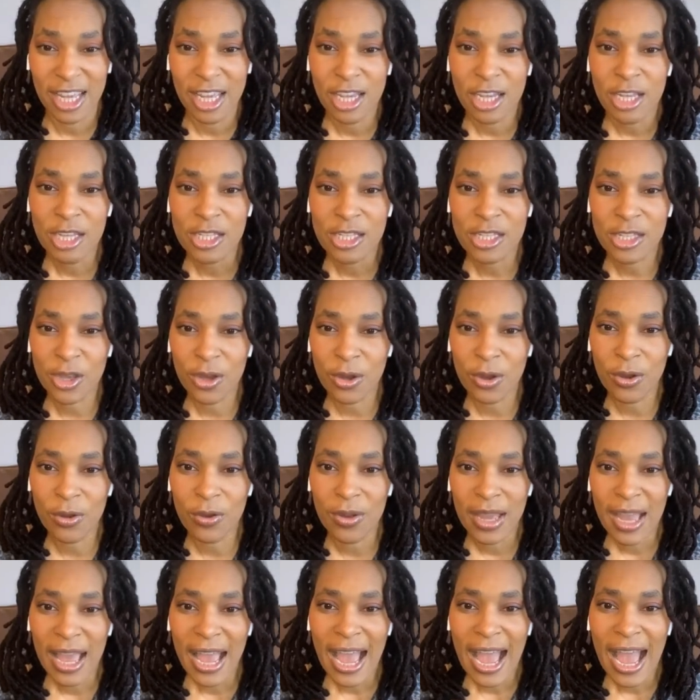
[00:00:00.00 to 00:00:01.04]
So
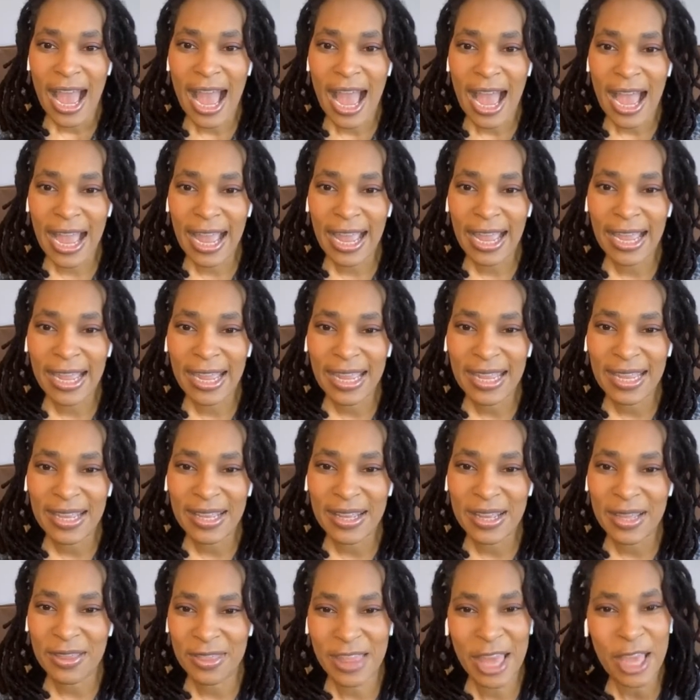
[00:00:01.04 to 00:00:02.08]
I
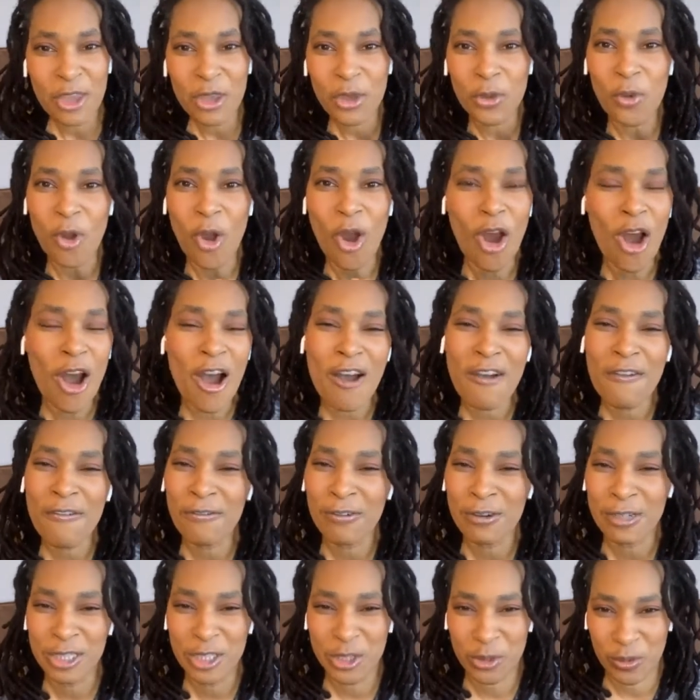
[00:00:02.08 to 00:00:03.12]
thank you all for
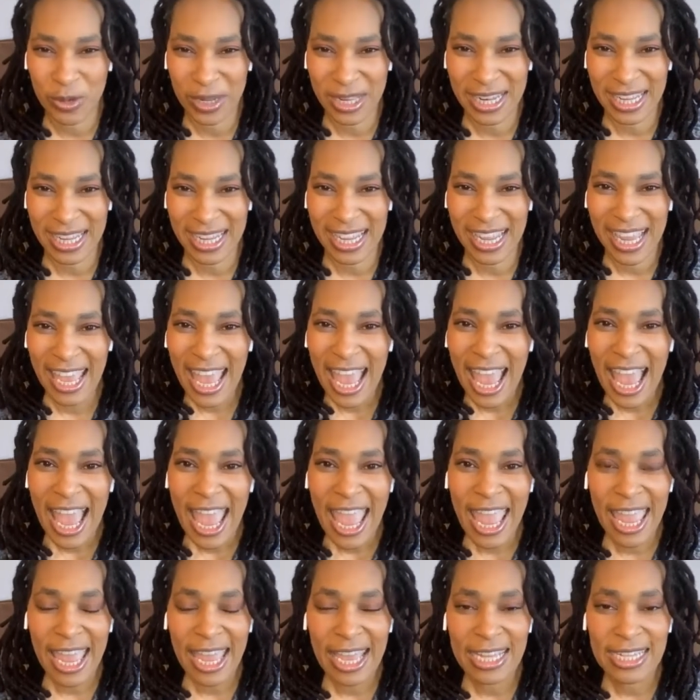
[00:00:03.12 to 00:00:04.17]
joining,
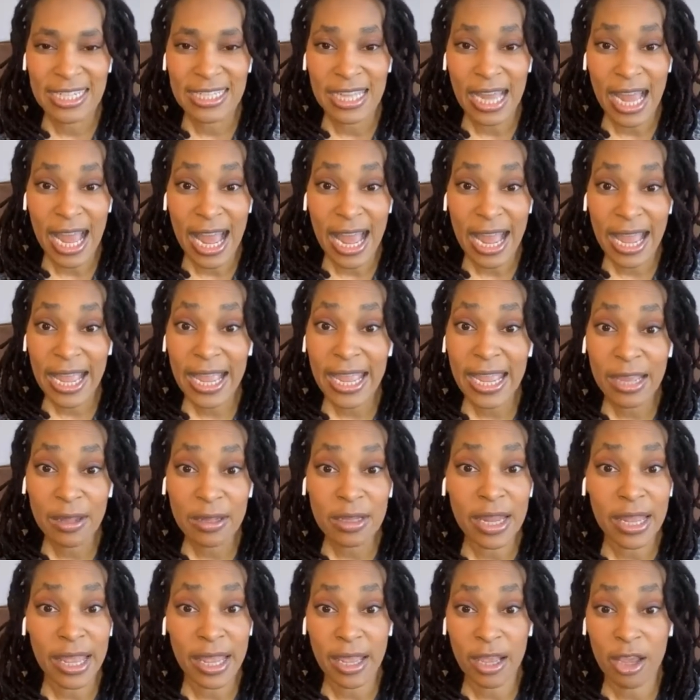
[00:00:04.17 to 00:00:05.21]
and I in,
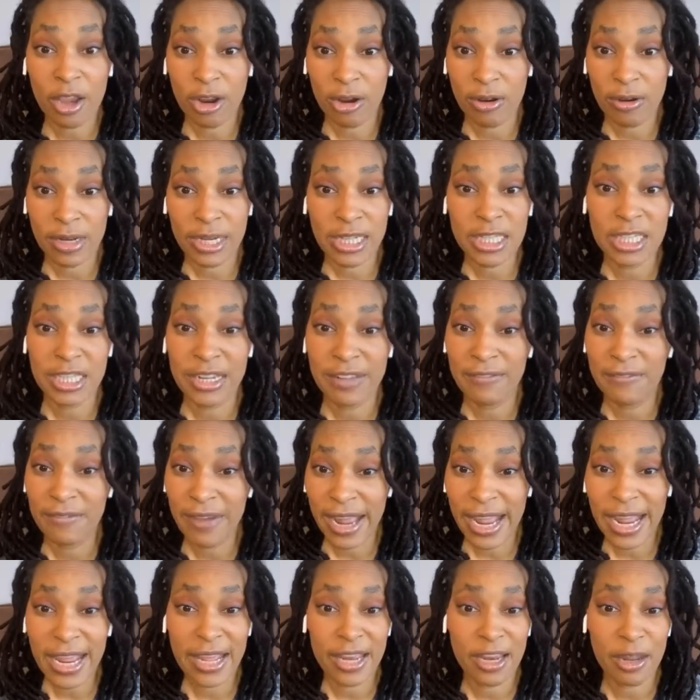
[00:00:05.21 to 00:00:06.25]
encourage and
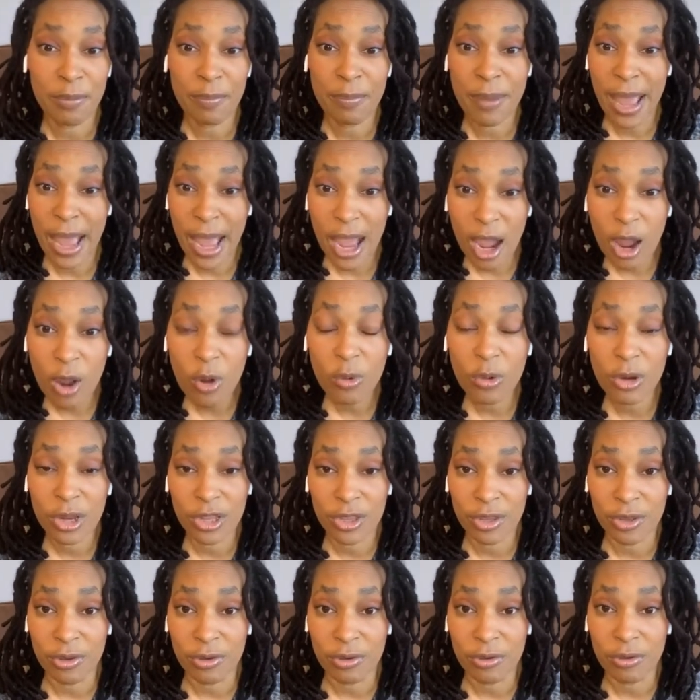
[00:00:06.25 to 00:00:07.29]
invite and empower
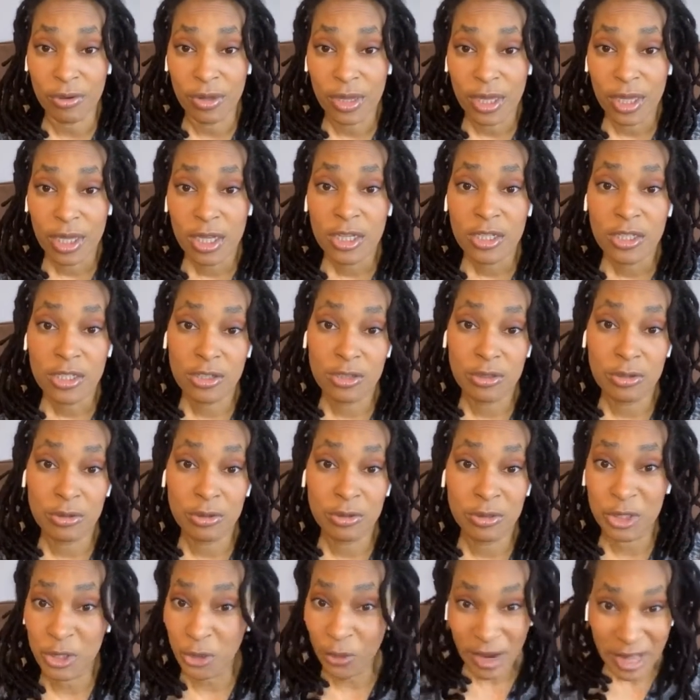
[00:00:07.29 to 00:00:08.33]
you to
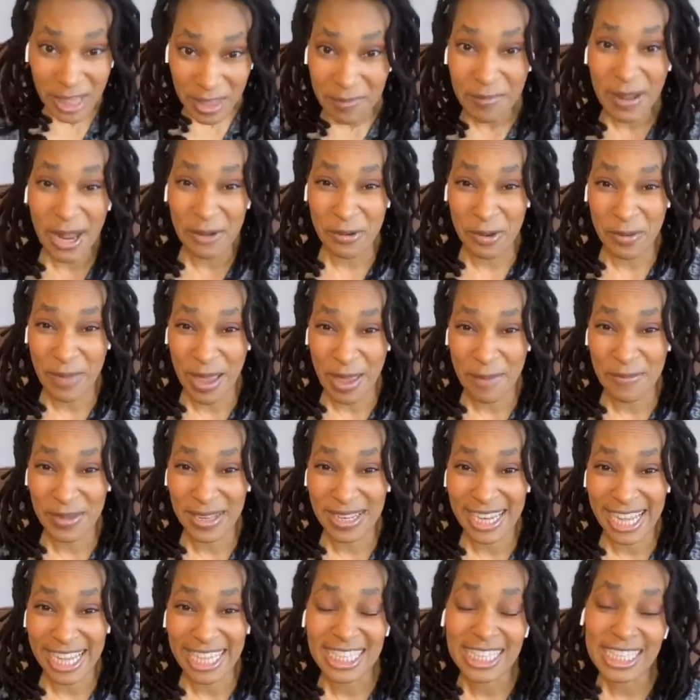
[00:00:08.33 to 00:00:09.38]
join the Mind Remapping
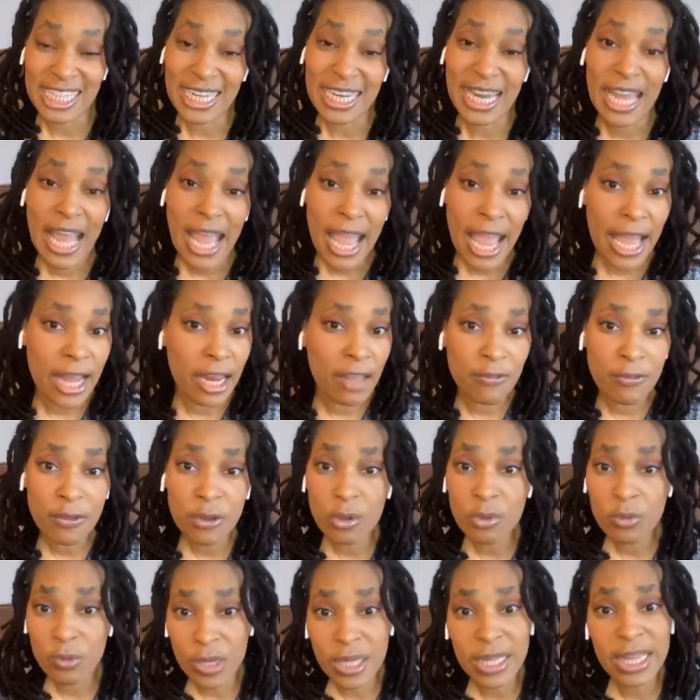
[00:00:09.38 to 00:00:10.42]
Nation. And if you
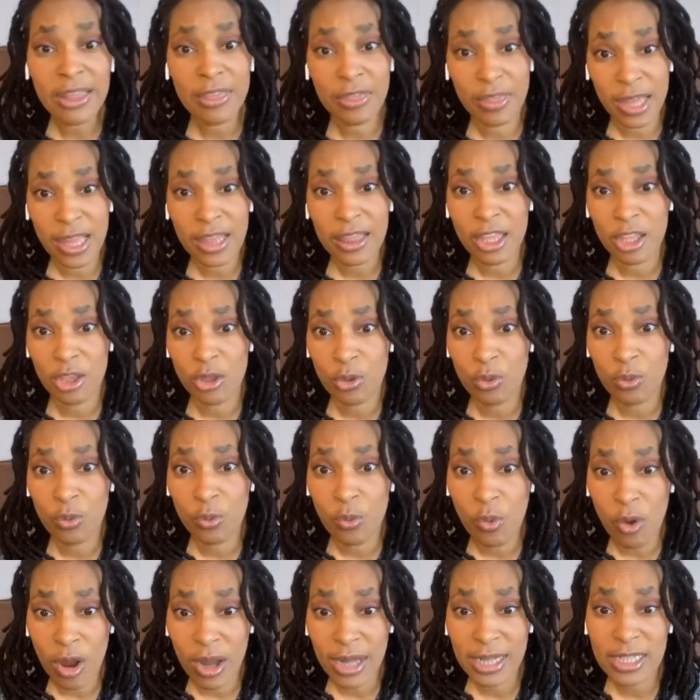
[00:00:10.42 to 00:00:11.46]
really think that you
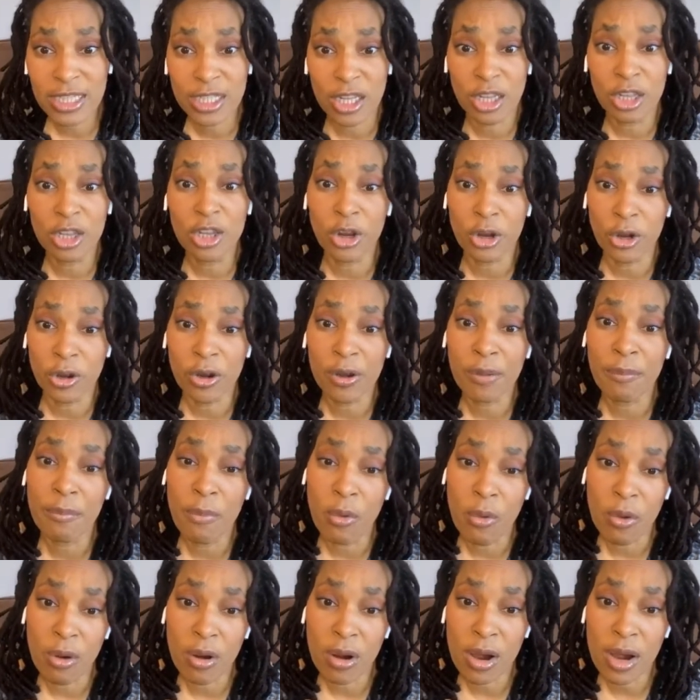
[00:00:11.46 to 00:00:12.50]
want to learn
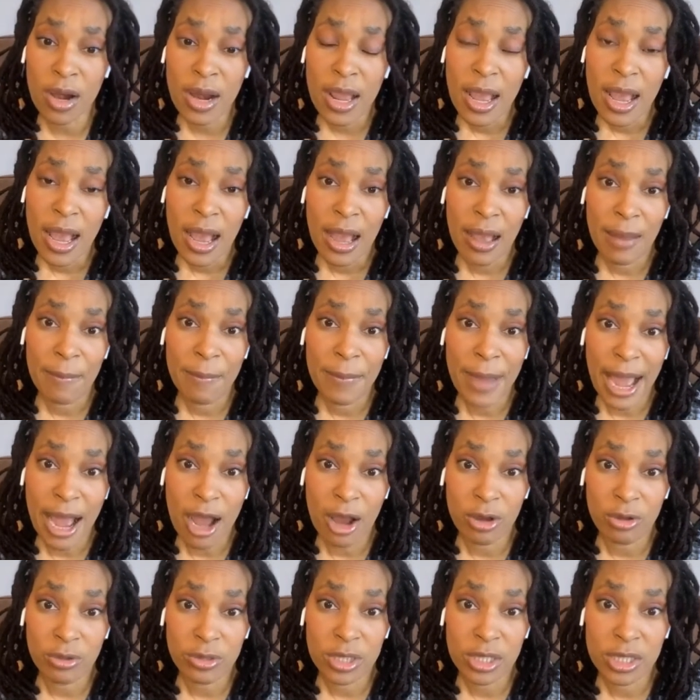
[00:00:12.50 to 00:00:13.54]
more
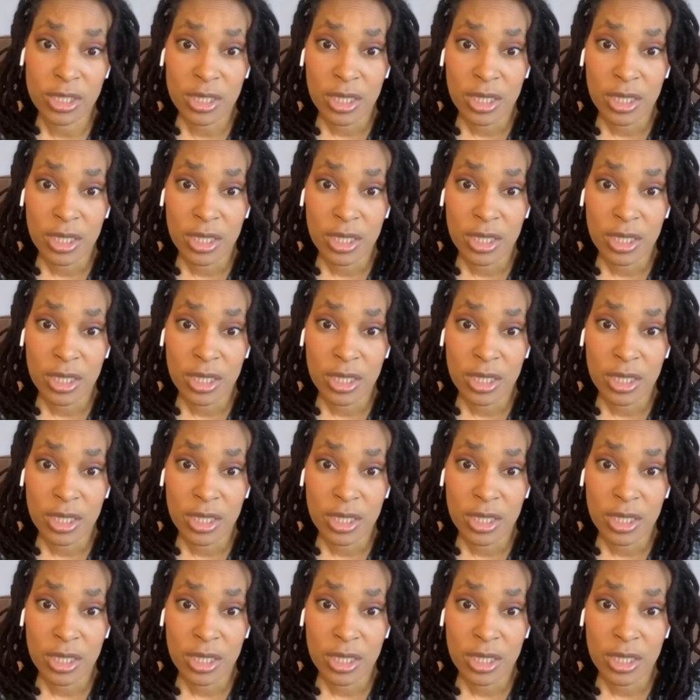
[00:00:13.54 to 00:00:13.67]
about